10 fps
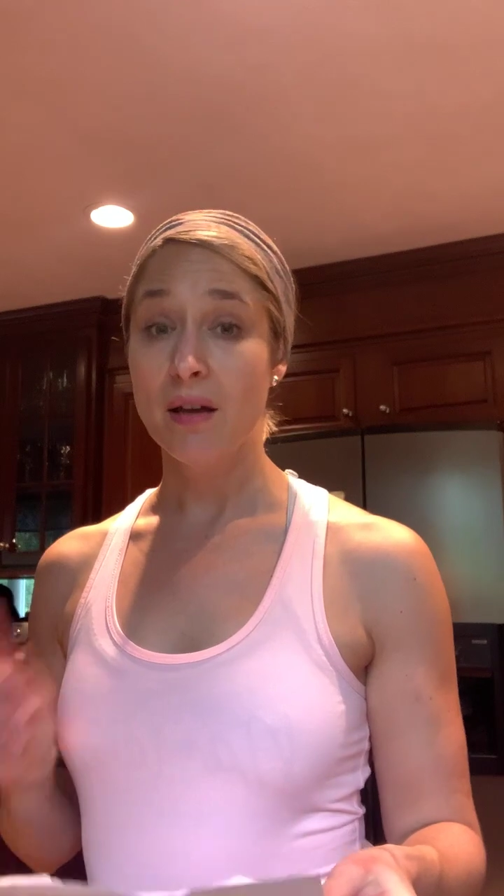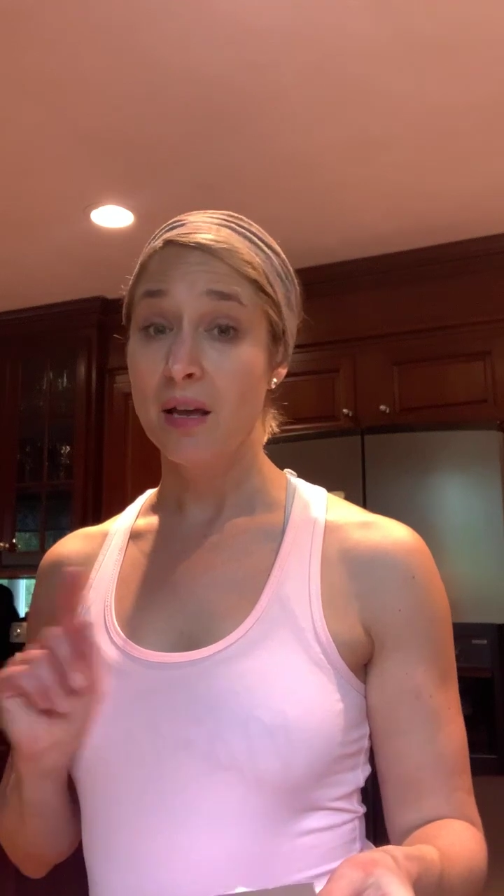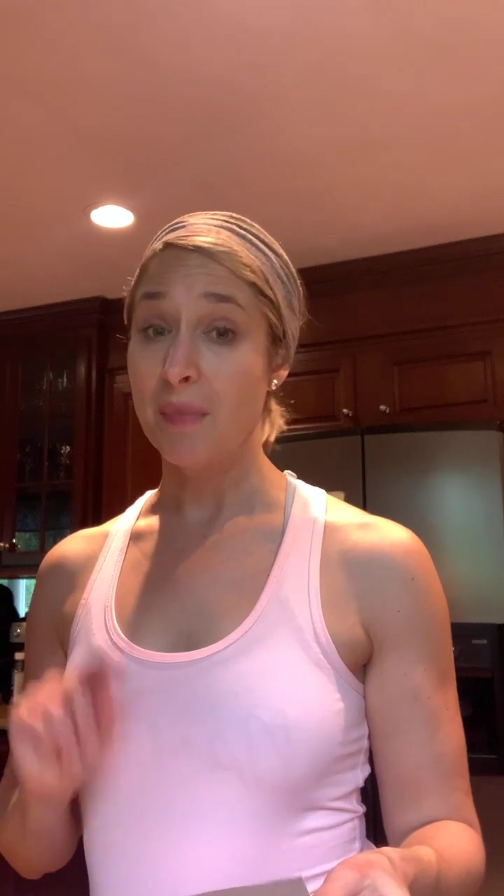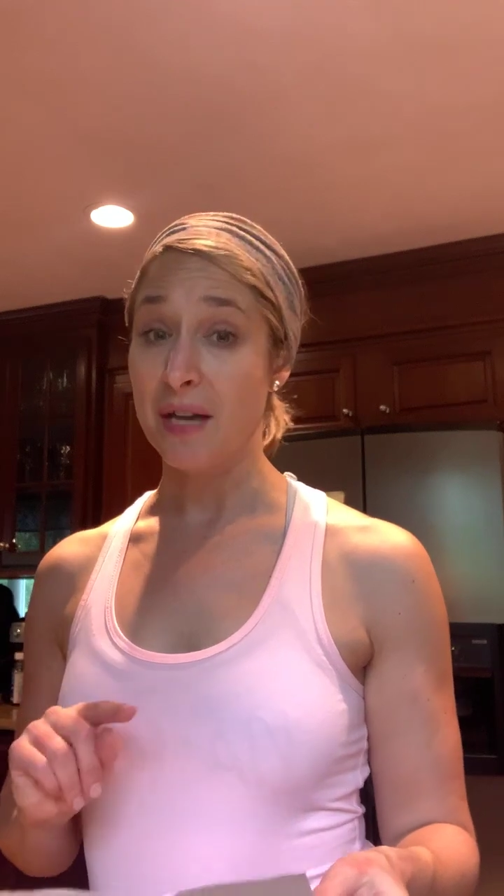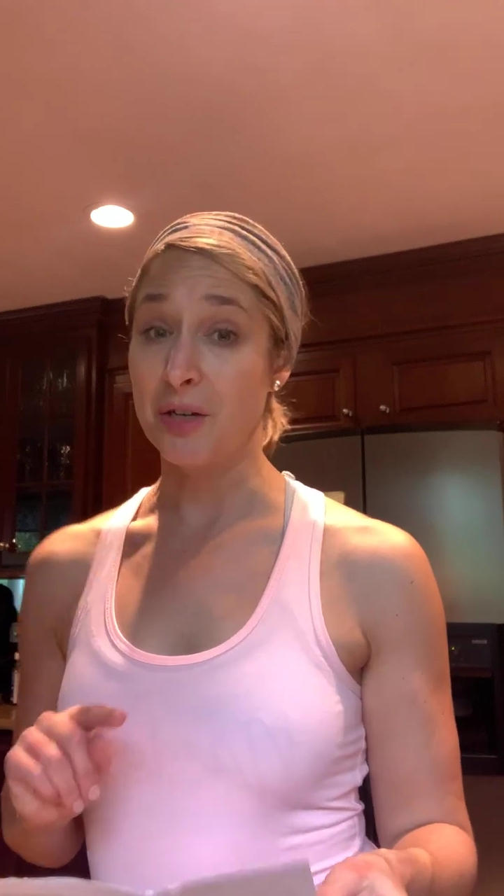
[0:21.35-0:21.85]
I'm
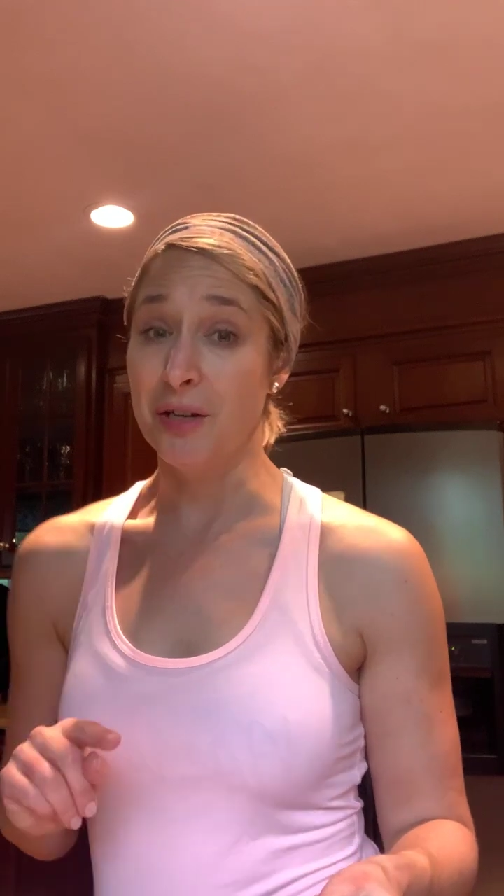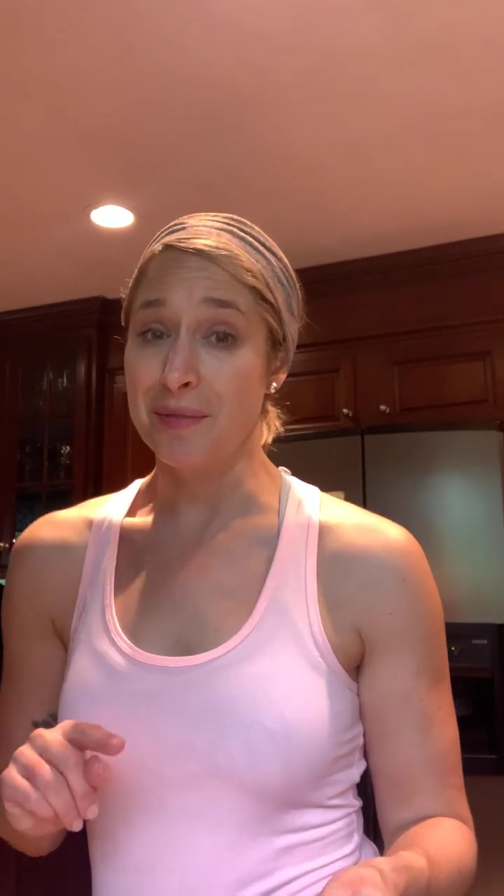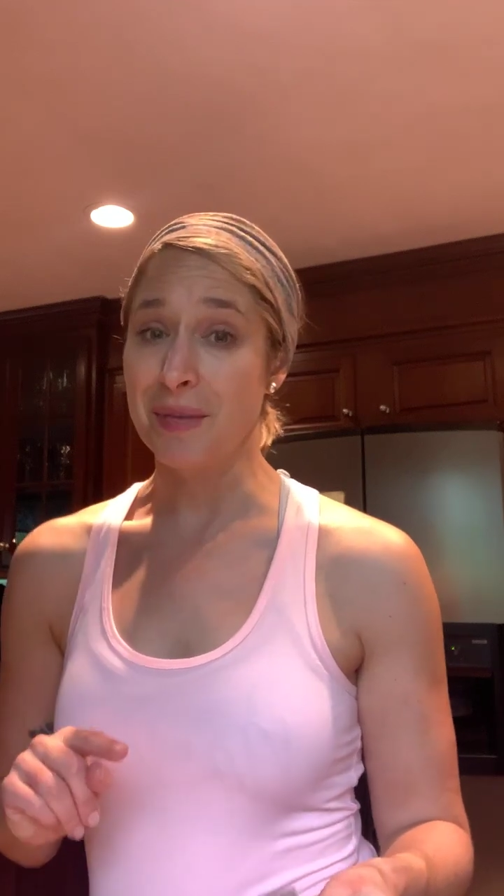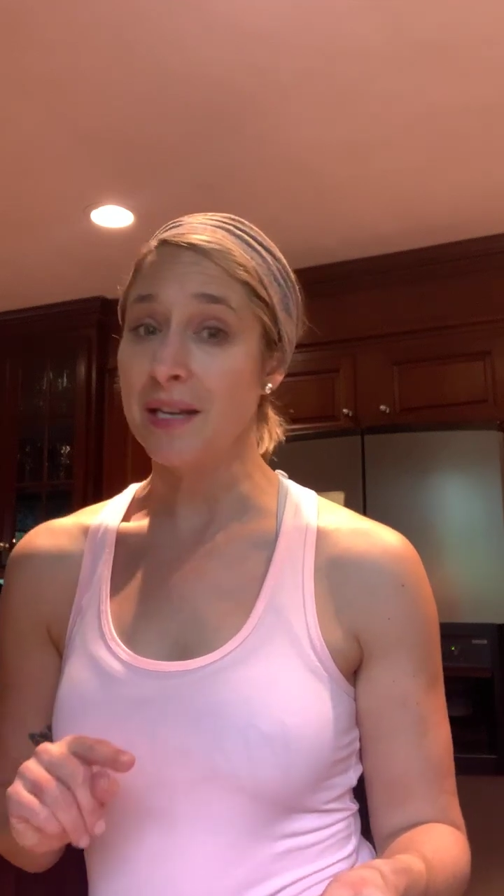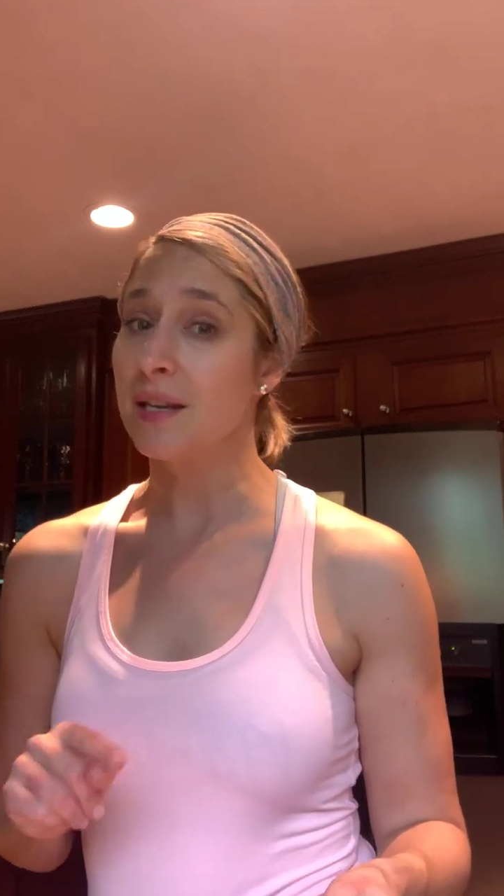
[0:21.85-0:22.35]
actually
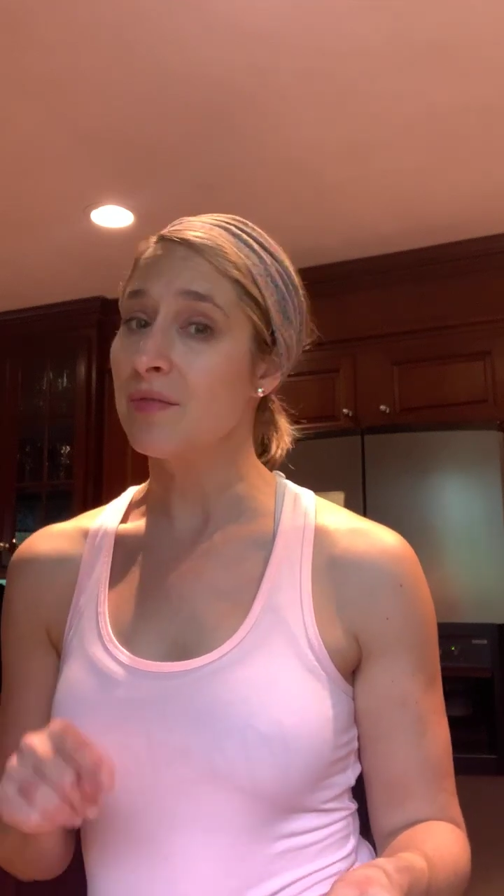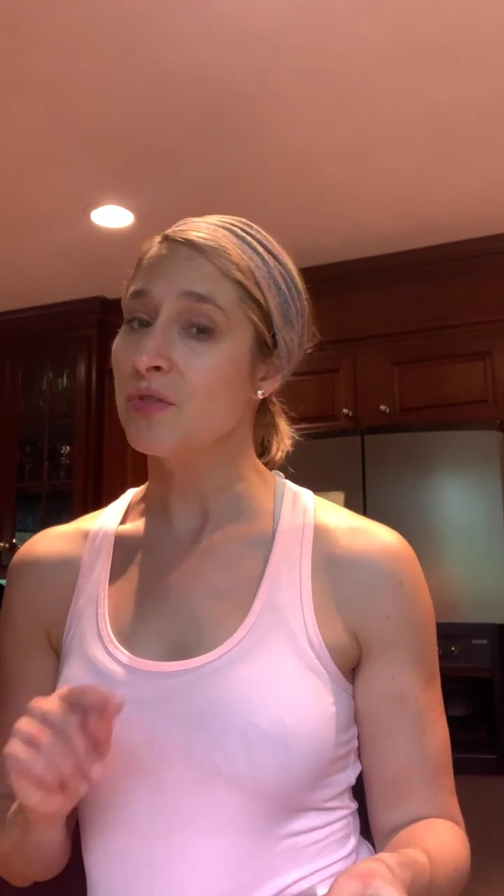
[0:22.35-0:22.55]
making it for